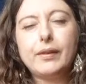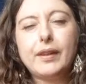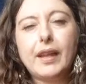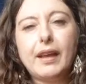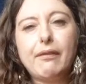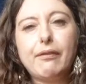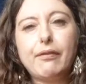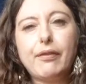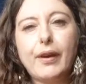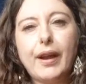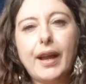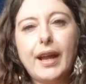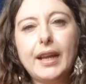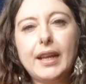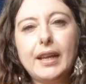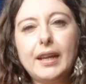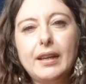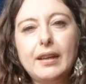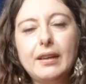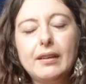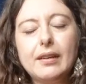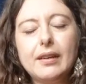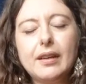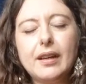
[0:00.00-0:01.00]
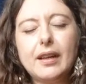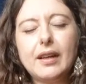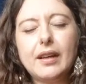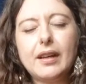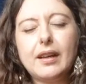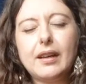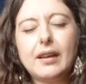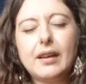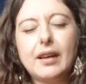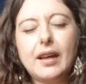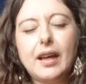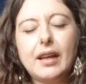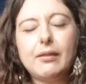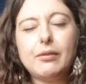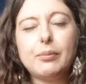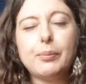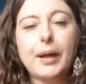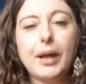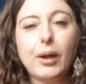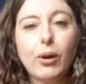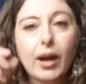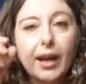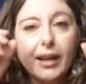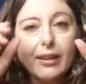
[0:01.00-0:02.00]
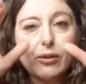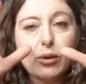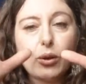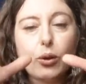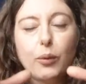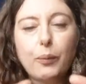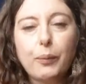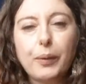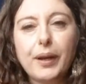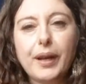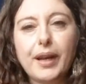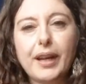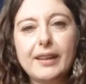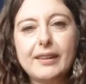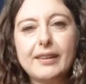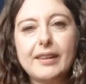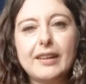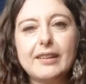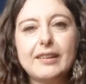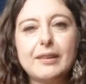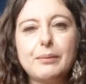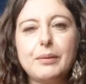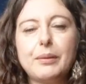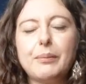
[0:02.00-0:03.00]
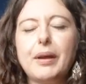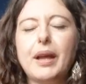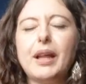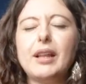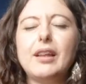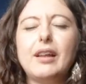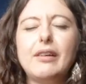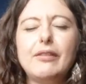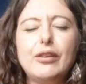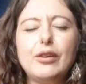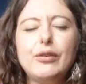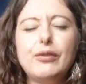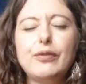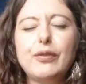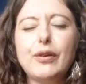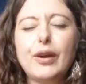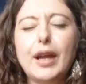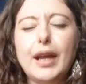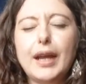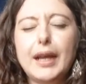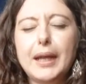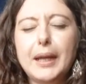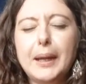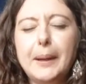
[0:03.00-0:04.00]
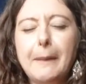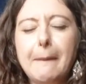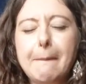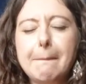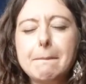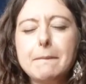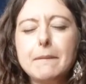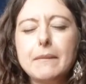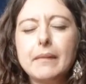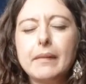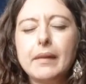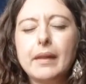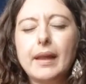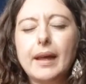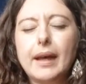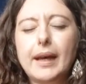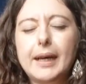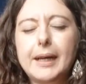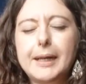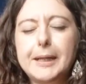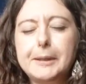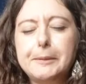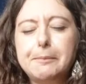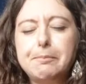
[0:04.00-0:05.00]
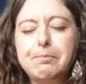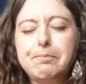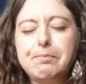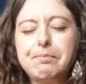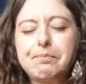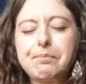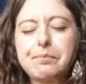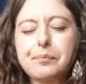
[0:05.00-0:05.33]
that Franny? I have my eyes open and I saw something, but I love you, Franny. Um,